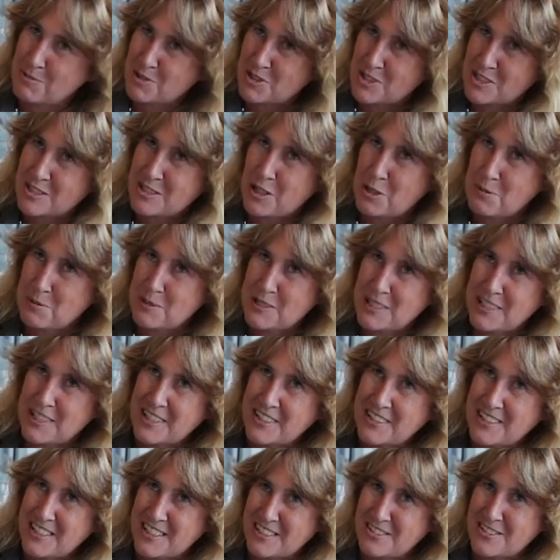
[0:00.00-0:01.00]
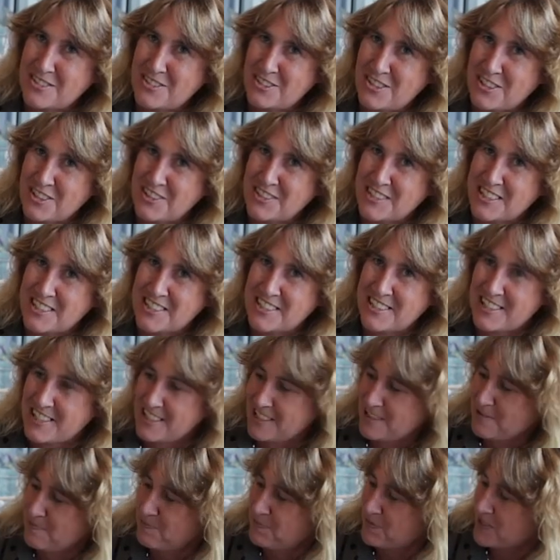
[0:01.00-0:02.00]
which is opening at the end of June this
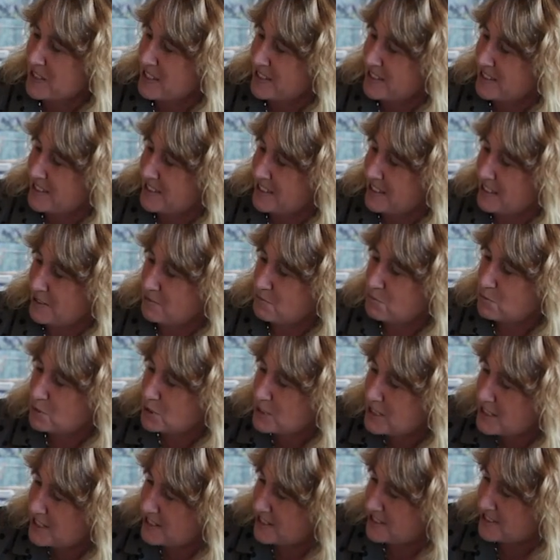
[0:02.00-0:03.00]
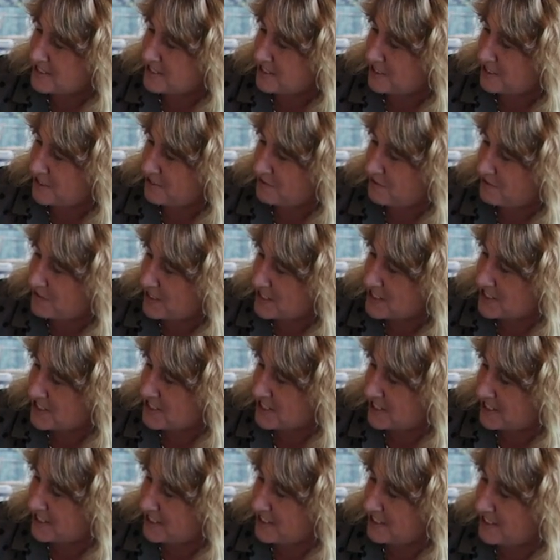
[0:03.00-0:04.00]
year and Woody is going to
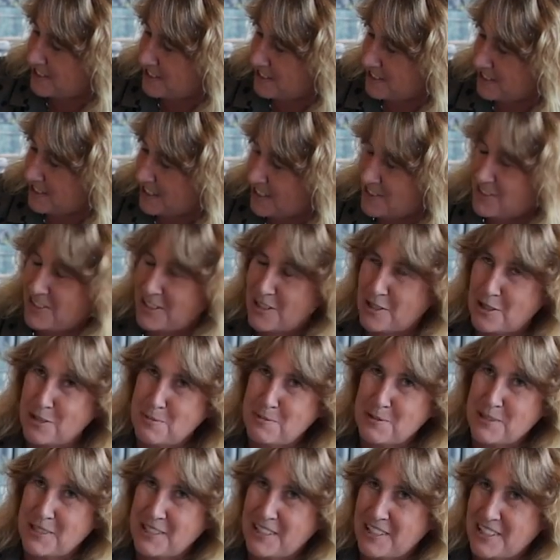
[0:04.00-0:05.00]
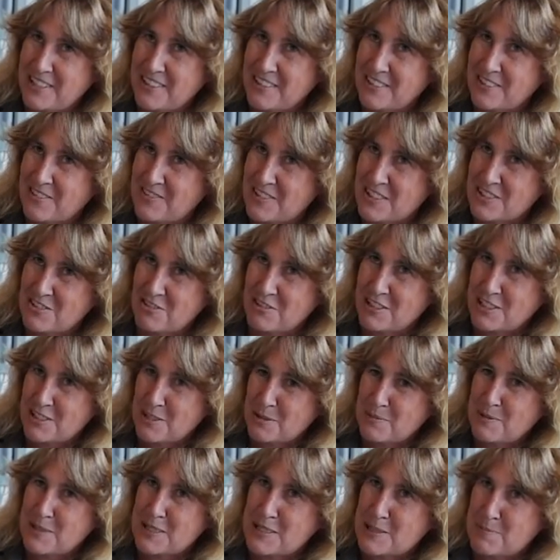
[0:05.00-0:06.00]
feature at the opening of that
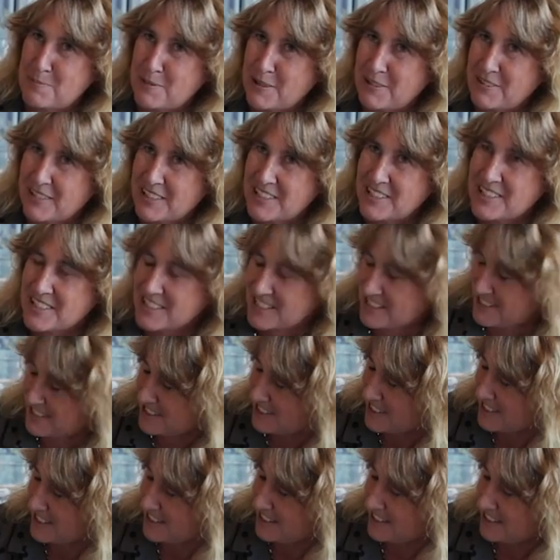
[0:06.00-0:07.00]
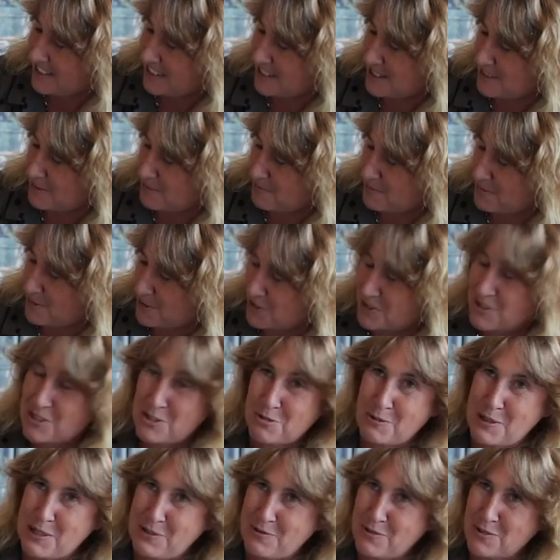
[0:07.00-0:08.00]
treetop experience um, on the
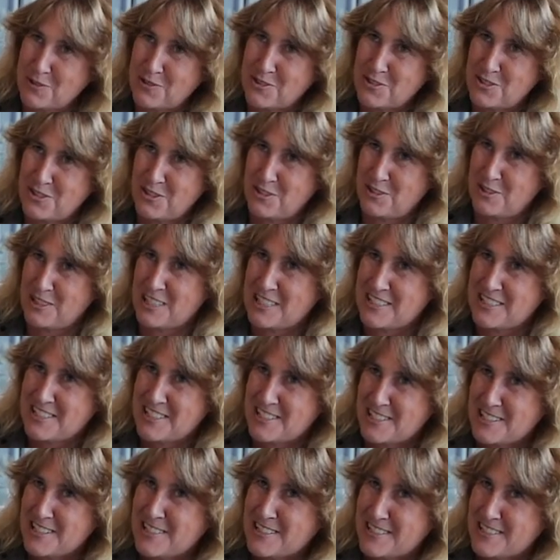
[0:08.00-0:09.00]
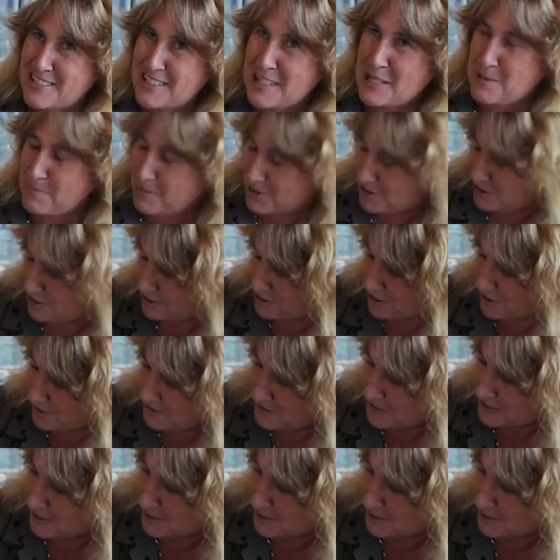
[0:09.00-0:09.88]
24th of June as his debut at Coffs